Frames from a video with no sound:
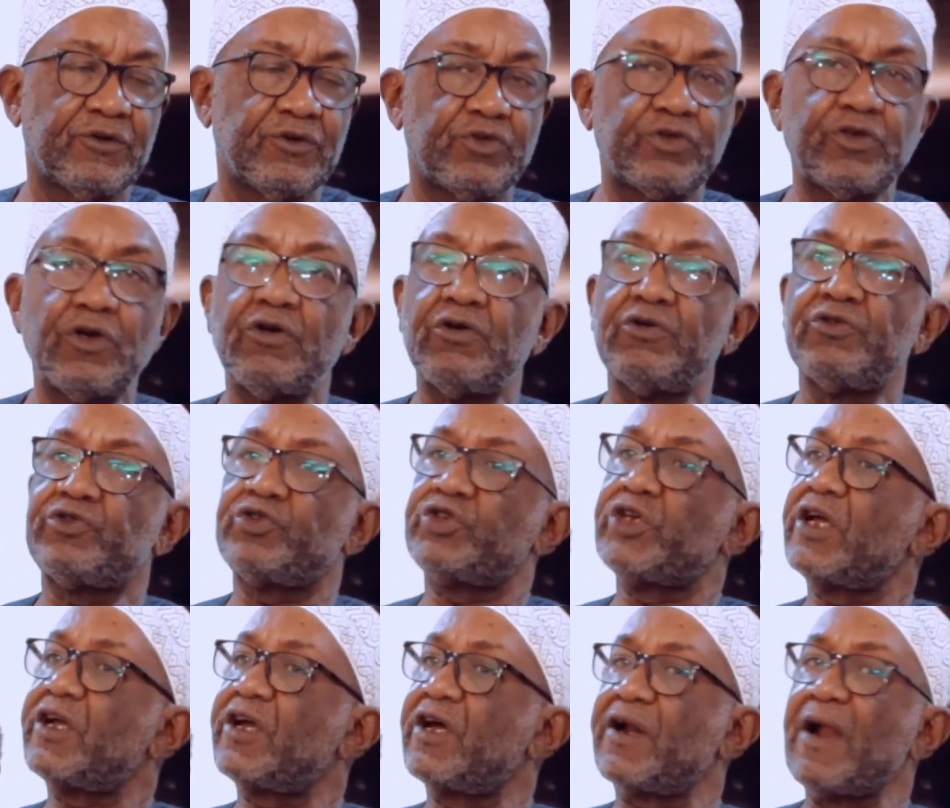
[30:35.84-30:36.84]
So you
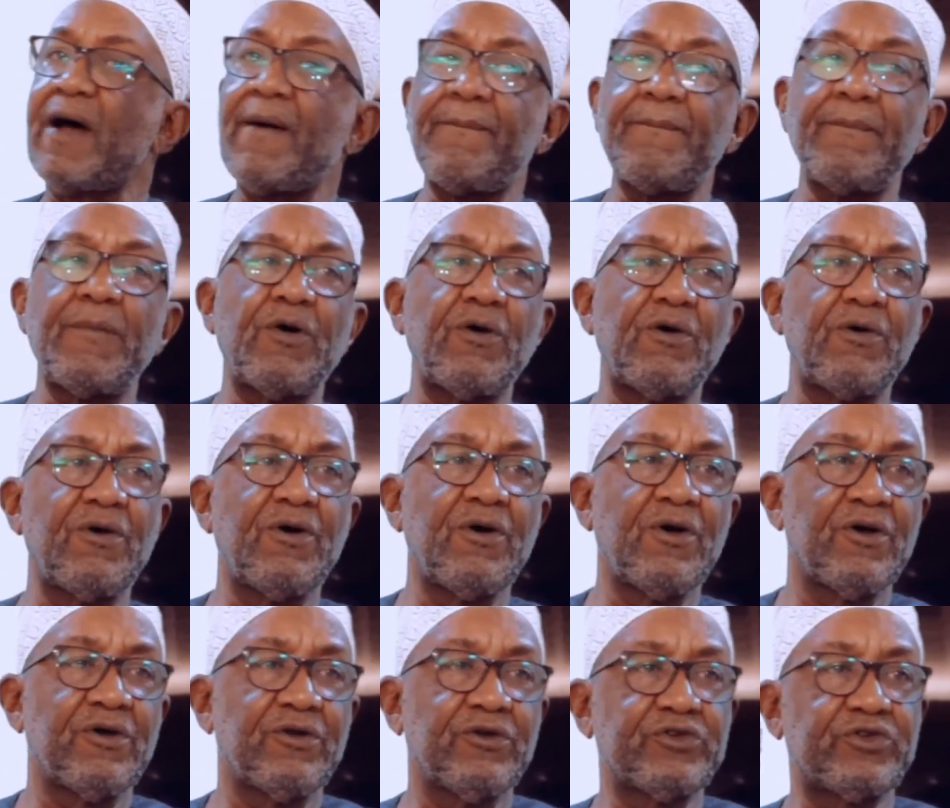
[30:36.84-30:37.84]
check Rambo,
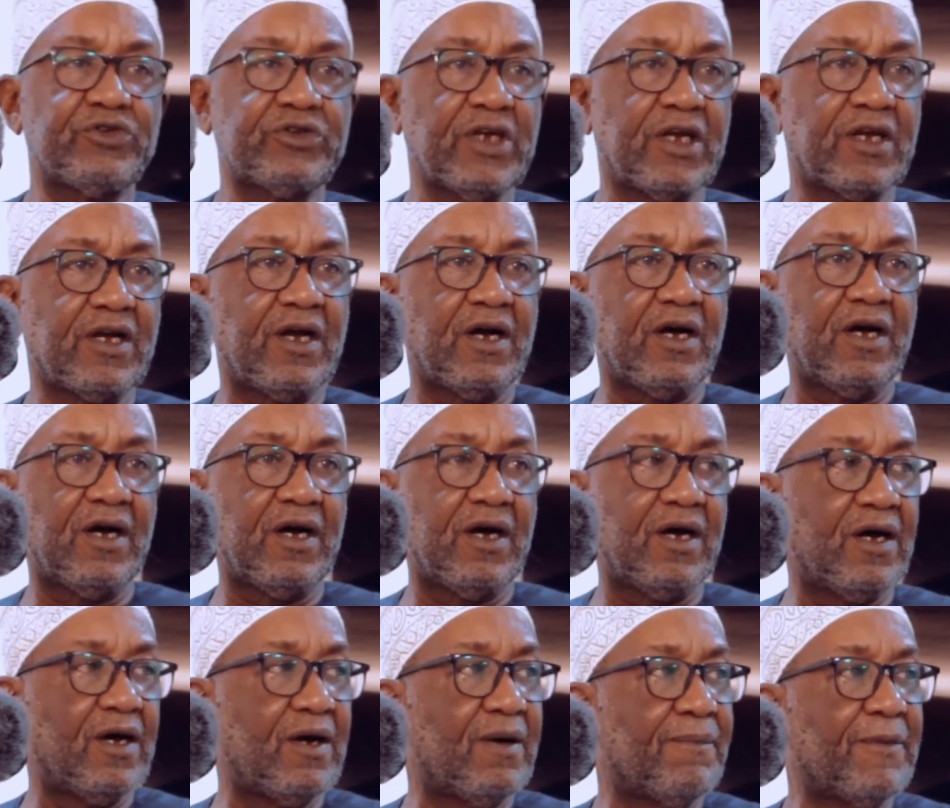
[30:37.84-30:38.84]
you check
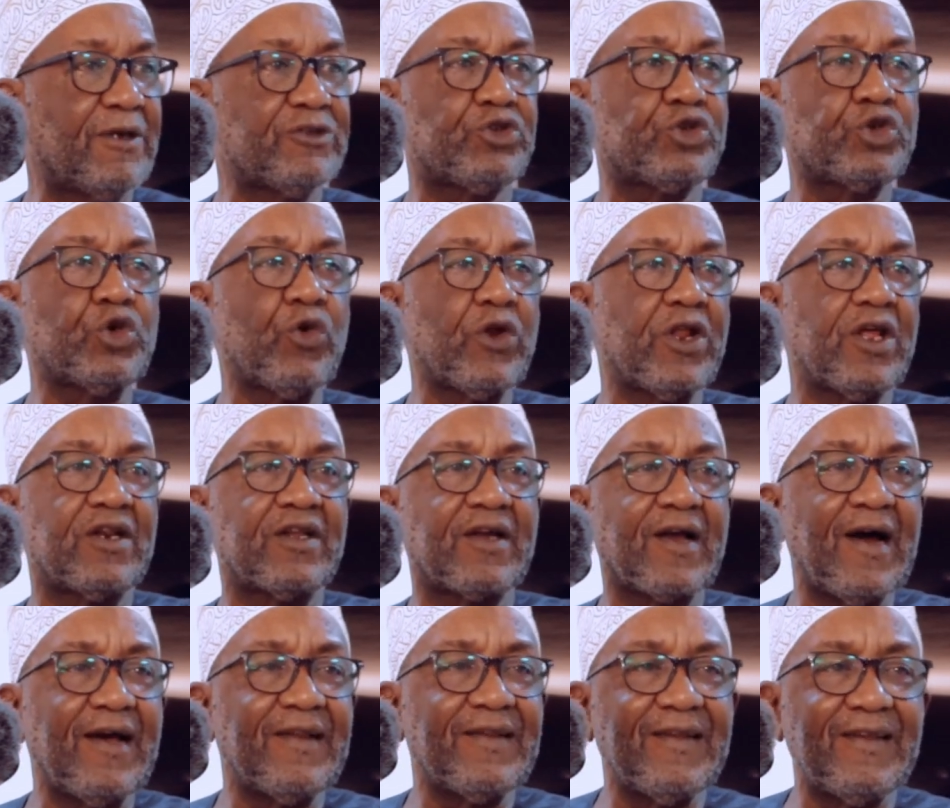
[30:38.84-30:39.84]
Manchurian
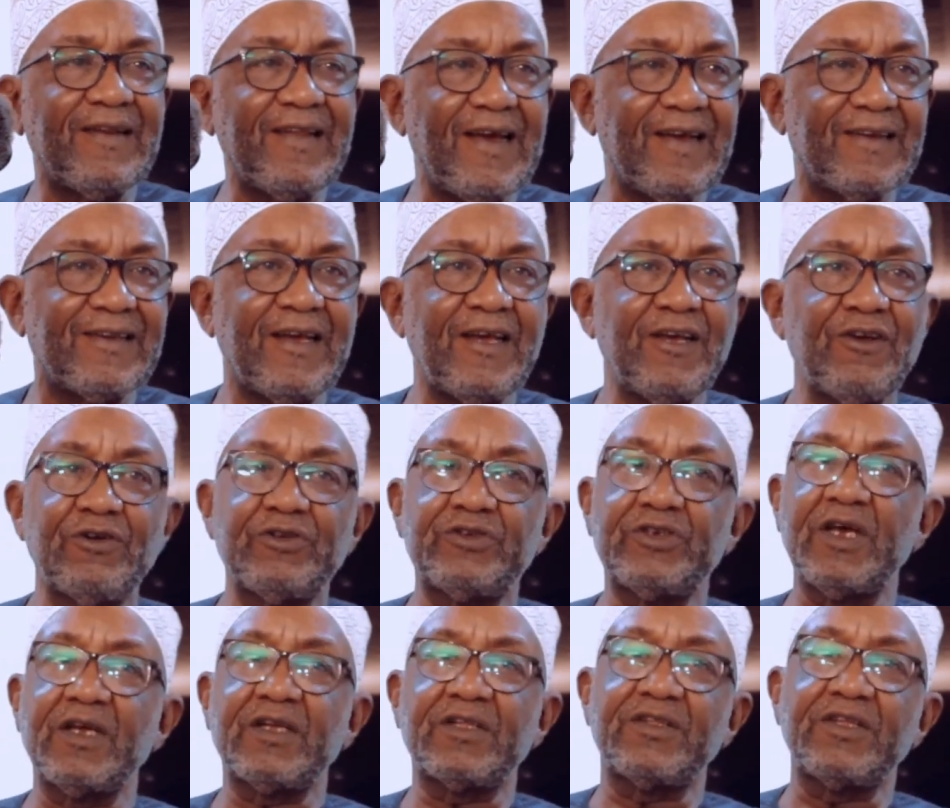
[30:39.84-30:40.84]
Candidate, you
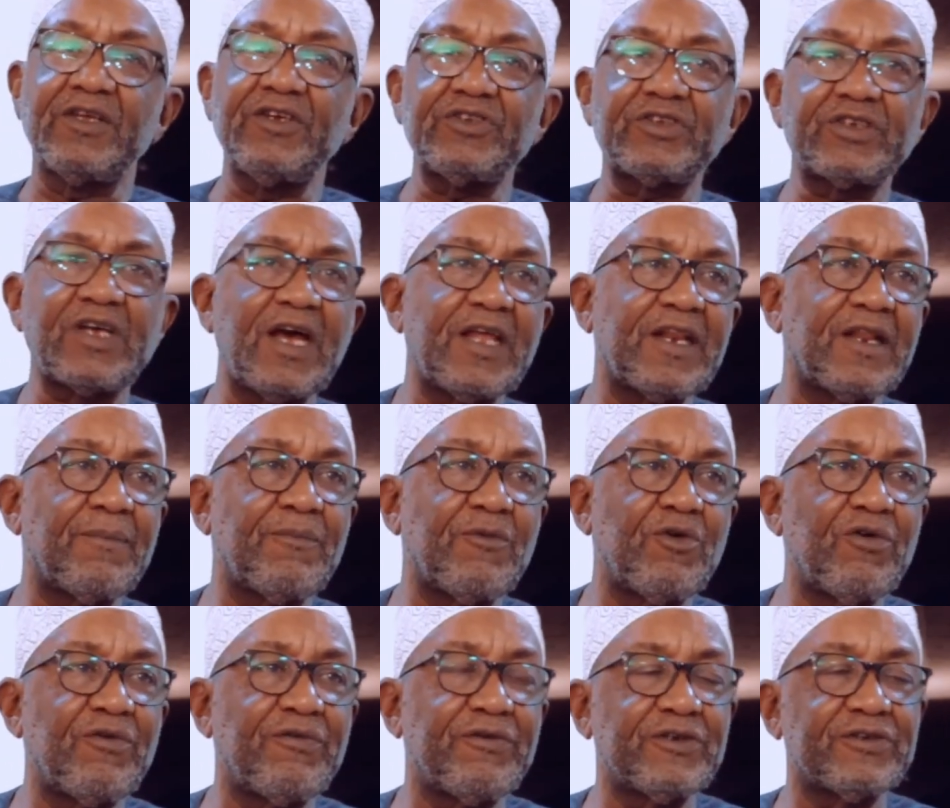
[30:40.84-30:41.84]
check these kind of
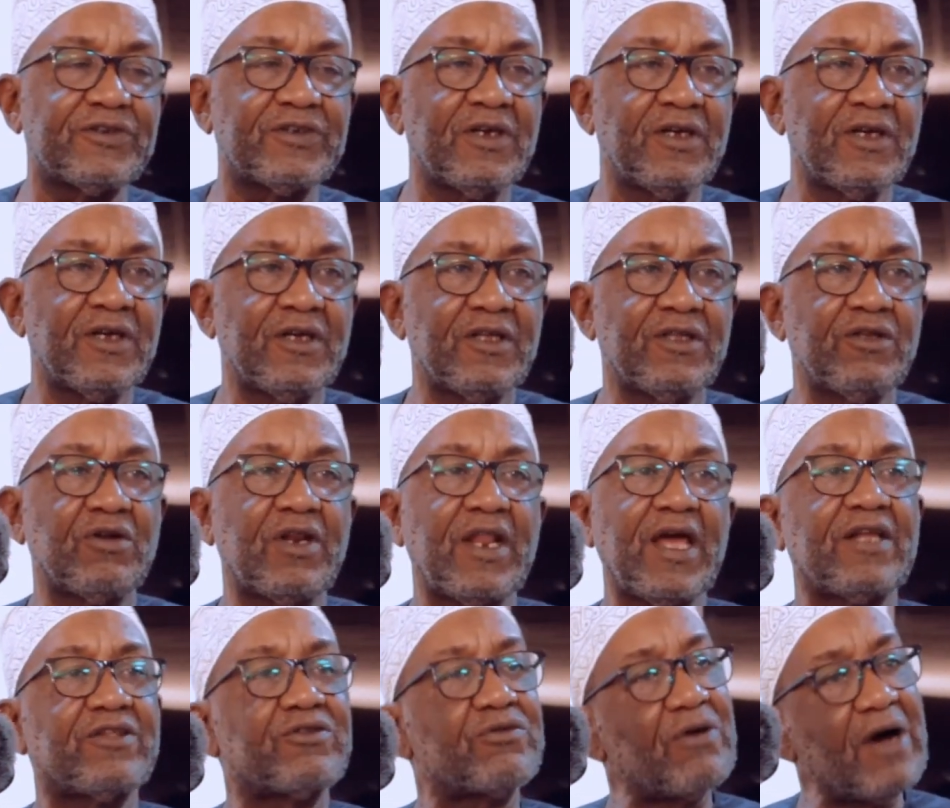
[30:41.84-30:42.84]
movies, you
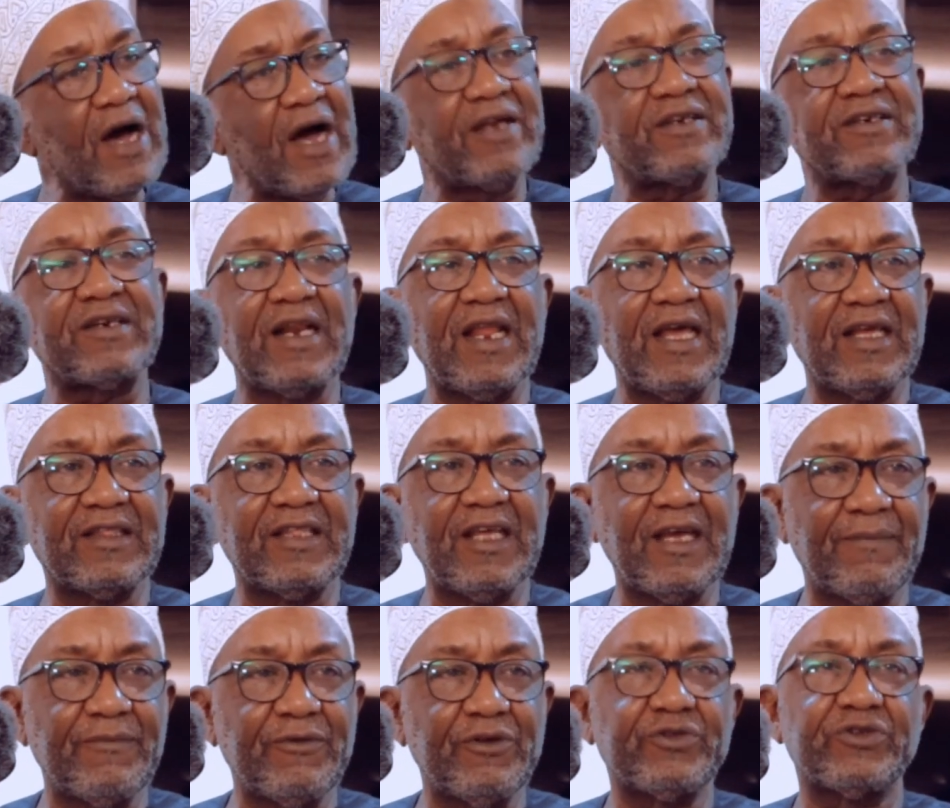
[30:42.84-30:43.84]
like to act like
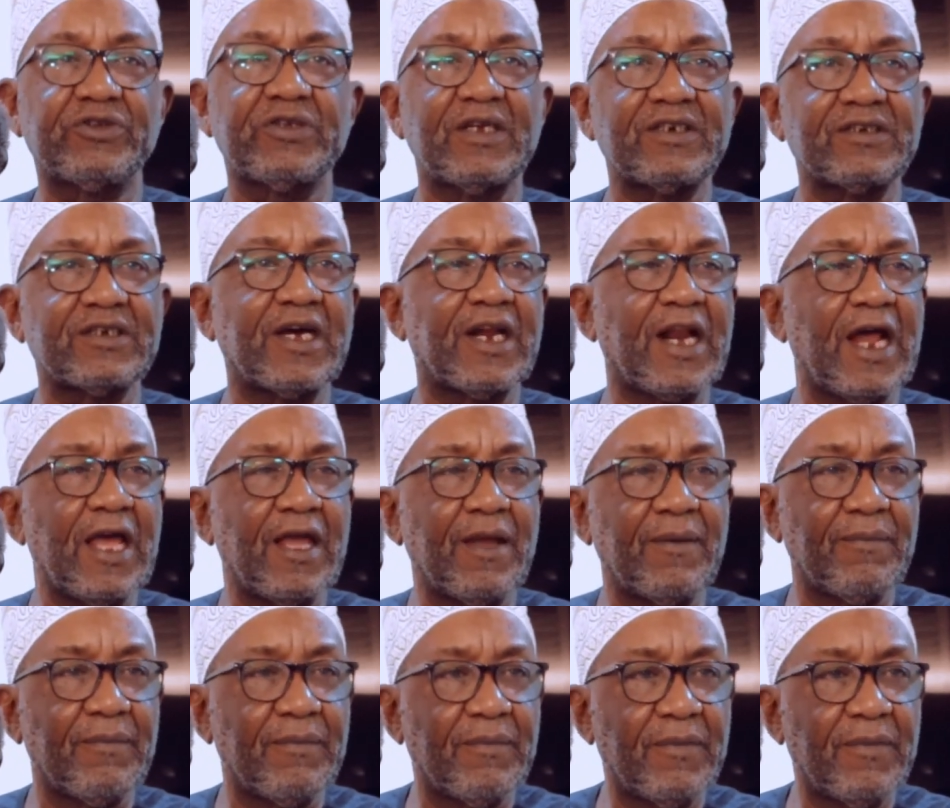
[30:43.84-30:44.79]
them, you start crying.